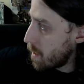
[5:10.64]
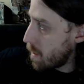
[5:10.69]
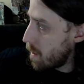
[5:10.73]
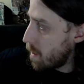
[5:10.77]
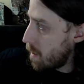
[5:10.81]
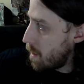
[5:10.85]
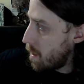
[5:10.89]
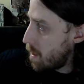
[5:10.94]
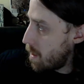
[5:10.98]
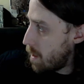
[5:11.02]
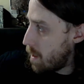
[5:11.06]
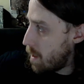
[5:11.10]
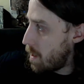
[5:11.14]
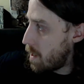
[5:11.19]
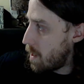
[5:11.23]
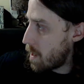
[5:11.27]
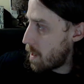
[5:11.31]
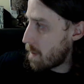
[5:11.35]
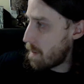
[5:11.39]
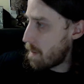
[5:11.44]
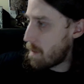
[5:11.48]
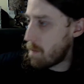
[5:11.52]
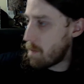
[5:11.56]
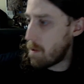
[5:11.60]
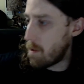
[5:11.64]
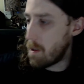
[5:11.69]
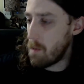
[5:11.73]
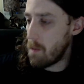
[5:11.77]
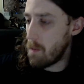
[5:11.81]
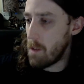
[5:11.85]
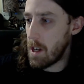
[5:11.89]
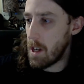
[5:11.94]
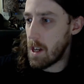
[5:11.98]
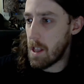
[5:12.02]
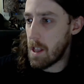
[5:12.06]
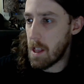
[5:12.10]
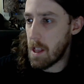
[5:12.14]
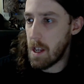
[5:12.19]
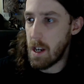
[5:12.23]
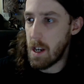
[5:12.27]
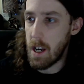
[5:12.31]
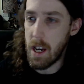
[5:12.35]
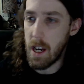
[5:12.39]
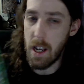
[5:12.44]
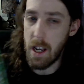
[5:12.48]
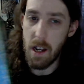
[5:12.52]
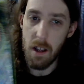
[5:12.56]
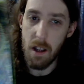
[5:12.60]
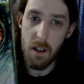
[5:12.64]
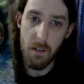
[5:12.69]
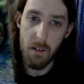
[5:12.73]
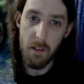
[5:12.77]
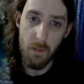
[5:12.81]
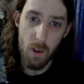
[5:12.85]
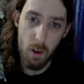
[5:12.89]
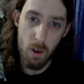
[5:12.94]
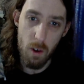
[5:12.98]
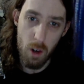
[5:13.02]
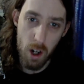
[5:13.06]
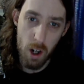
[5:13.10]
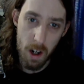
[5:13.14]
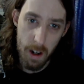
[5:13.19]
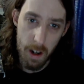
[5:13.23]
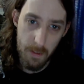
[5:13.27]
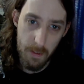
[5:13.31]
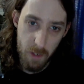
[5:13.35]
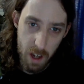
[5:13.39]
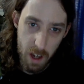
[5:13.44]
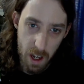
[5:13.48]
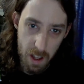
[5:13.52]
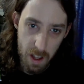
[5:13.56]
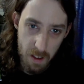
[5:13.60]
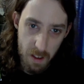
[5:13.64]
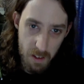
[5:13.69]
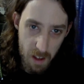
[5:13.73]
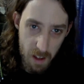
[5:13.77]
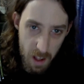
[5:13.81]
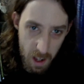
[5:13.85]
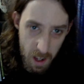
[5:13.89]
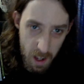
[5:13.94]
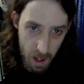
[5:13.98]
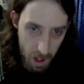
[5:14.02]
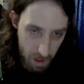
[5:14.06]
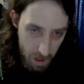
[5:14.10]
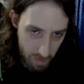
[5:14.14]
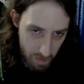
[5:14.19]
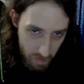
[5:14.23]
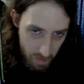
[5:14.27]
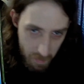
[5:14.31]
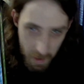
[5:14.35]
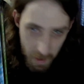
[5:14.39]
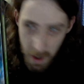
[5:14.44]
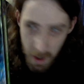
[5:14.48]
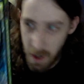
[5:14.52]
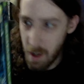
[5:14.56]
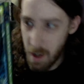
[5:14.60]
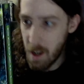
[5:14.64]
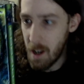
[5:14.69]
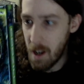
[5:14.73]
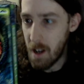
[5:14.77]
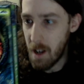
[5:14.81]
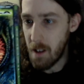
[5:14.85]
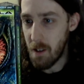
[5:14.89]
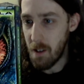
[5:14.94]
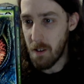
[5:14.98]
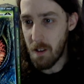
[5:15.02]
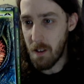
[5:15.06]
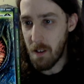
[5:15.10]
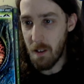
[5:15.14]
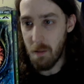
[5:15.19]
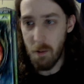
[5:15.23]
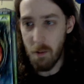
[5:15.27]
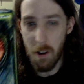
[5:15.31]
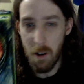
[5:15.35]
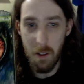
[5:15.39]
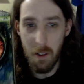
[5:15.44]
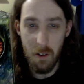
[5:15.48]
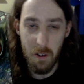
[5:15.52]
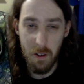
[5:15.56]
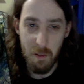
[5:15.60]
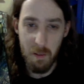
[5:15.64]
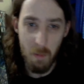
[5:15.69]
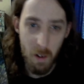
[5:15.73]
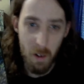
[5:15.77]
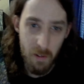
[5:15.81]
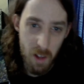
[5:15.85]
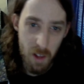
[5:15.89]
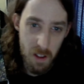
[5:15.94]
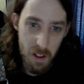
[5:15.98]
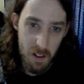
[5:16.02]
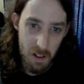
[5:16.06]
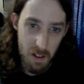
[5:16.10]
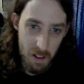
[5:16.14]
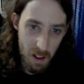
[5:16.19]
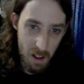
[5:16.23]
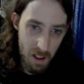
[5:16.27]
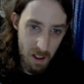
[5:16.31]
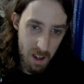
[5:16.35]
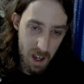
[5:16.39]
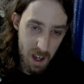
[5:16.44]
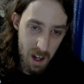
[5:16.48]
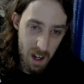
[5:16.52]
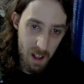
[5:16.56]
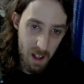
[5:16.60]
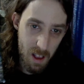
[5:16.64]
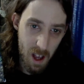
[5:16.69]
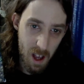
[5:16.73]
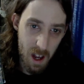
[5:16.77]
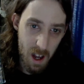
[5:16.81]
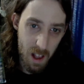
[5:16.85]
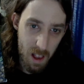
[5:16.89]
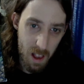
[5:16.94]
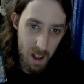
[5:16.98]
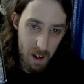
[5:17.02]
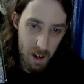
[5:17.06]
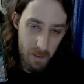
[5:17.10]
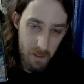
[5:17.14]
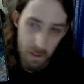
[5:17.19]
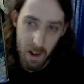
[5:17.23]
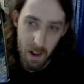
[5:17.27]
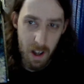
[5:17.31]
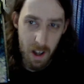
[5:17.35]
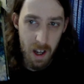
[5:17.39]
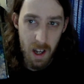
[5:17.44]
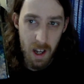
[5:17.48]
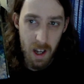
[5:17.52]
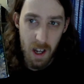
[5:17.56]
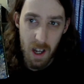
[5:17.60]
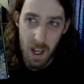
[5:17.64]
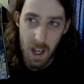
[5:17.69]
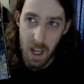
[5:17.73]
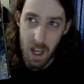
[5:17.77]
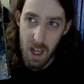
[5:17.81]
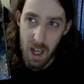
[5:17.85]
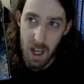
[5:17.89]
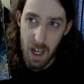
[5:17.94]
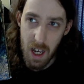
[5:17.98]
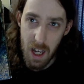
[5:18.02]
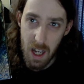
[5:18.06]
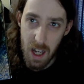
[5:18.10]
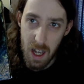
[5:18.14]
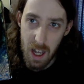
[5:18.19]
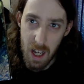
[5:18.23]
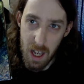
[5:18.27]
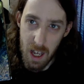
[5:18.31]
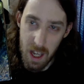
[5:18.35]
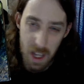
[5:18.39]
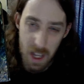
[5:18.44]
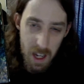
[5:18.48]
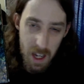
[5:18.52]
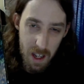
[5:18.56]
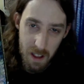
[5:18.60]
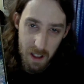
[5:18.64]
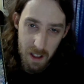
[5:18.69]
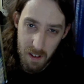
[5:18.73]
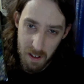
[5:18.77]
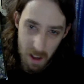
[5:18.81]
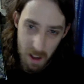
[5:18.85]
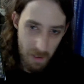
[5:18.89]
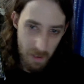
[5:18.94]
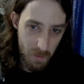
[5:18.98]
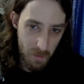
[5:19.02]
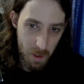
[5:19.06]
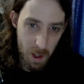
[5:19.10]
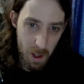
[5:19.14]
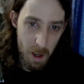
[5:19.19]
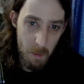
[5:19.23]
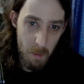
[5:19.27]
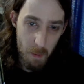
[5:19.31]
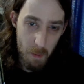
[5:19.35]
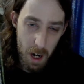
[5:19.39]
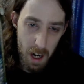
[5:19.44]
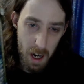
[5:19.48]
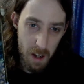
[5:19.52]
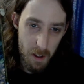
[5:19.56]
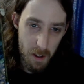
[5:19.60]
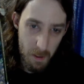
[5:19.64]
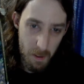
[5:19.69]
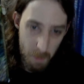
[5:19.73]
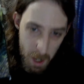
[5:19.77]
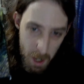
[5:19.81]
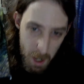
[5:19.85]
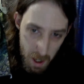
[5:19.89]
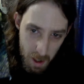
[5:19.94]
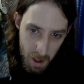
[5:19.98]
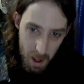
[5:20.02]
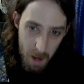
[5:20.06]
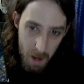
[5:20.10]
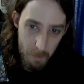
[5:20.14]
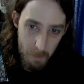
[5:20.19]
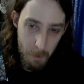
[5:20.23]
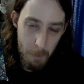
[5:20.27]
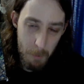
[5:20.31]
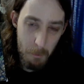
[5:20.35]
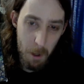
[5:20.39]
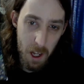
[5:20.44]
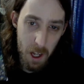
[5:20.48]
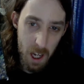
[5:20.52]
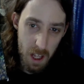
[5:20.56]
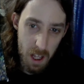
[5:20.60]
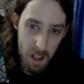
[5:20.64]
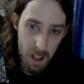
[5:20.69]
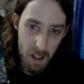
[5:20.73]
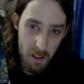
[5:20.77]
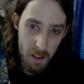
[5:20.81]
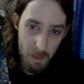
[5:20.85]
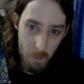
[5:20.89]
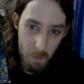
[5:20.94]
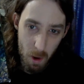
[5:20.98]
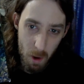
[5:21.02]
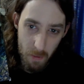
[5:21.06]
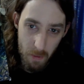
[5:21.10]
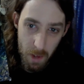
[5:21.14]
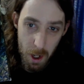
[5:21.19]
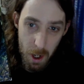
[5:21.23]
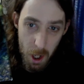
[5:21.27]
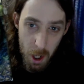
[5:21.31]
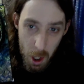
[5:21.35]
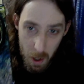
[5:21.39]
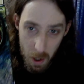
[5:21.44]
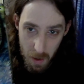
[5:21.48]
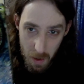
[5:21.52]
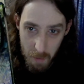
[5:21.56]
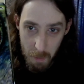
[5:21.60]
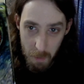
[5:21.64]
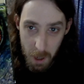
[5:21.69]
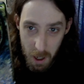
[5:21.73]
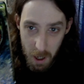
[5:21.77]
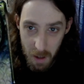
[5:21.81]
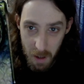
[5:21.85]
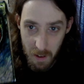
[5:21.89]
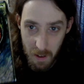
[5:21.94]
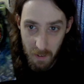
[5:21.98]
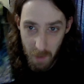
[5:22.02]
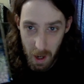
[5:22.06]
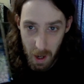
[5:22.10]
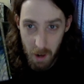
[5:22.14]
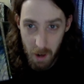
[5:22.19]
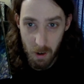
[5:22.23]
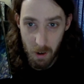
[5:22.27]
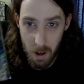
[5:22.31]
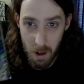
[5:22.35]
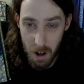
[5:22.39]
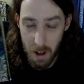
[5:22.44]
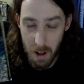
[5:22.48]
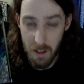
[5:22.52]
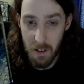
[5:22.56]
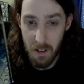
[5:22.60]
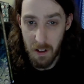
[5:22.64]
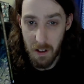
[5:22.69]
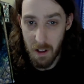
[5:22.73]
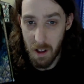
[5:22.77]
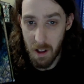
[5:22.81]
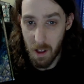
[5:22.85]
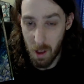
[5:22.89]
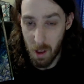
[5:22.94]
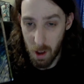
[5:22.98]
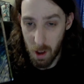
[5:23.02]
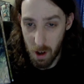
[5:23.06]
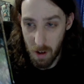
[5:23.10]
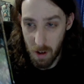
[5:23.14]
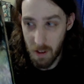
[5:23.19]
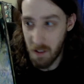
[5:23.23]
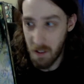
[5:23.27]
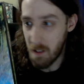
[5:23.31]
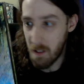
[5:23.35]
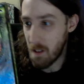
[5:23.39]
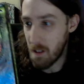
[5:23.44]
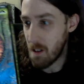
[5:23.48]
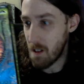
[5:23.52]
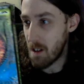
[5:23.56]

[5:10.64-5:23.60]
Alright, next one. We got the 90s version of Godzilla. This is one of those movies that didn't get a lot of love. And it's definitely a bias, man. A lot of people hate this movie just because of how Godzilla looks.